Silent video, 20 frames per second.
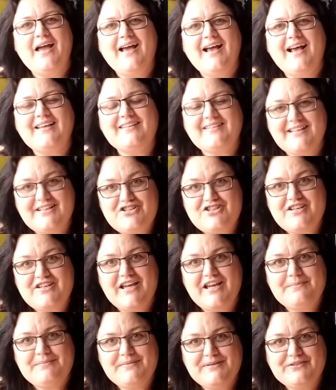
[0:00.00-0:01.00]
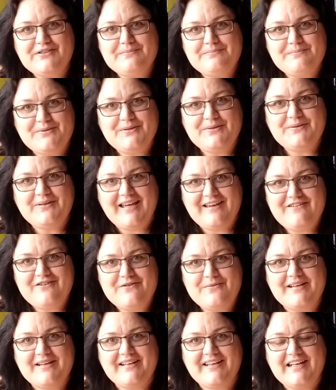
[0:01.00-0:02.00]
Essentially, a Mills and Boon
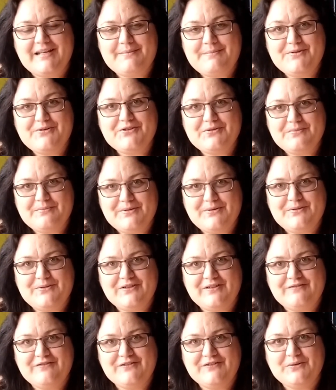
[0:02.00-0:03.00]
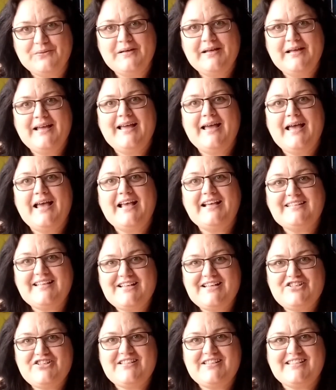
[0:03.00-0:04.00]
heroine in a Mills and Boon novel...
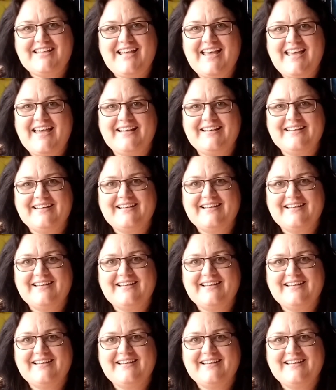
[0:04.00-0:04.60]
Essentially said,